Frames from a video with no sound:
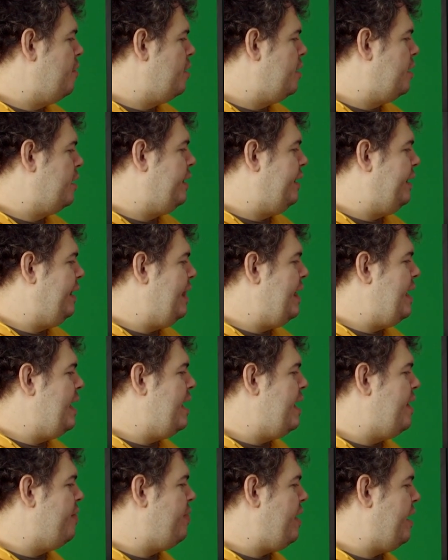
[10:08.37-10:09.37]

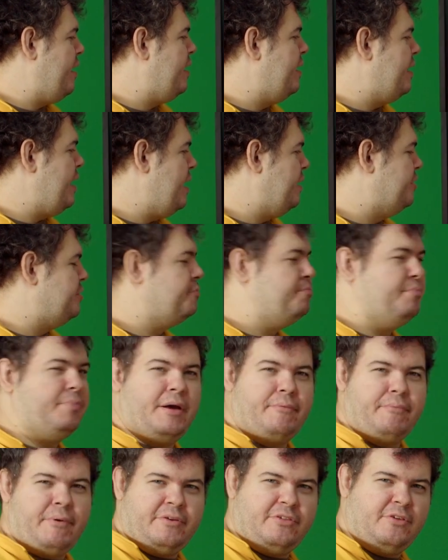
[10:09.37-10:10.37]
clear that connection by
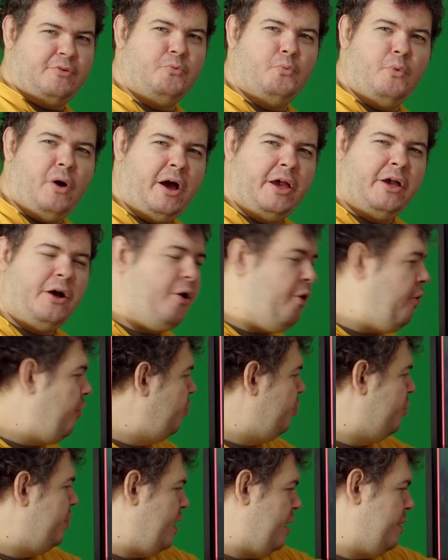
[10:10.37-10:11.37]
pressing Y
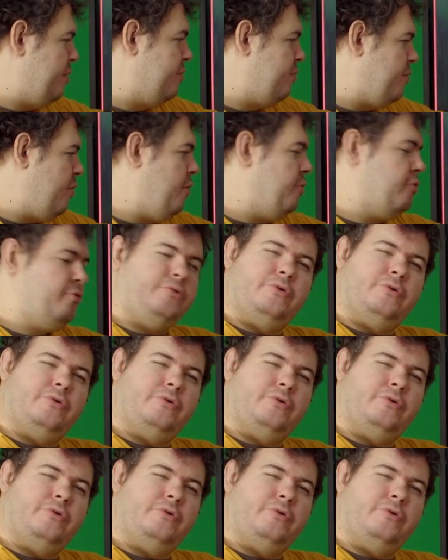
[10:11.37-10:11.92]
on that dot